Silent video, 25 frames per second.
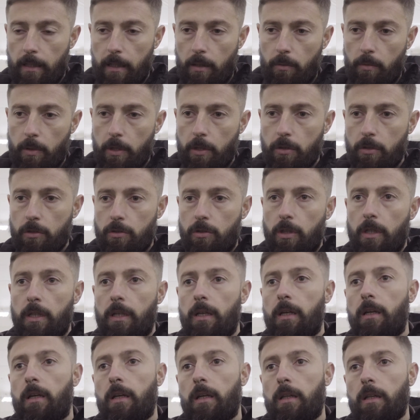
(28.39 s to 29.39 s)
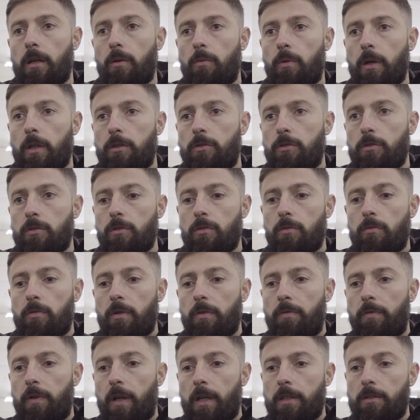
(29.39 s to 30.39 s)
that we use in the week to
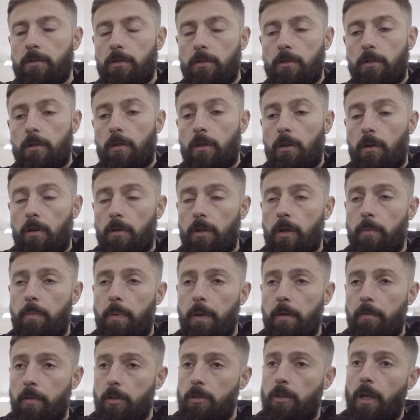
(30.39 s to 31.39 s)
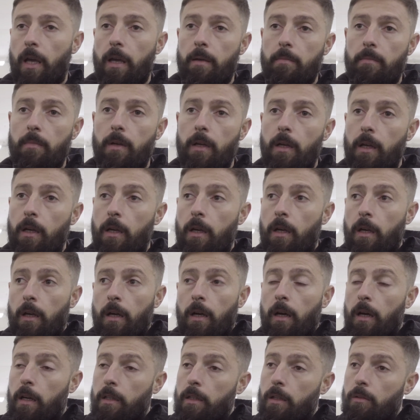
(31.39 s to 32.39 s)
reflect on the previous game,
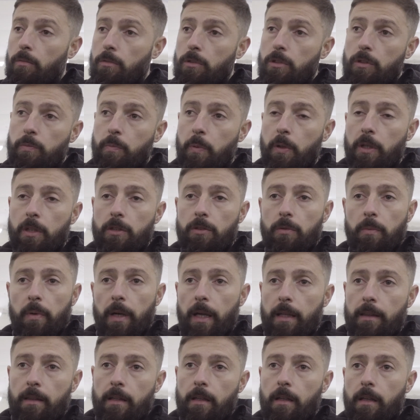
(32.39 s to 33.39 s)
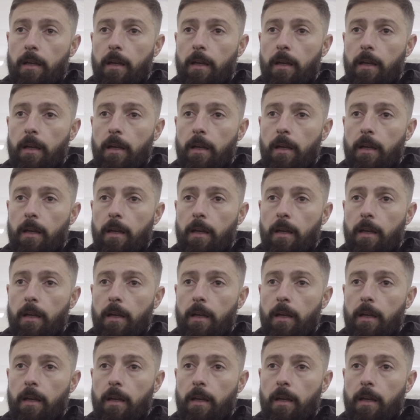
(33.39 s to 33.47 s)
and then we just put it to bed.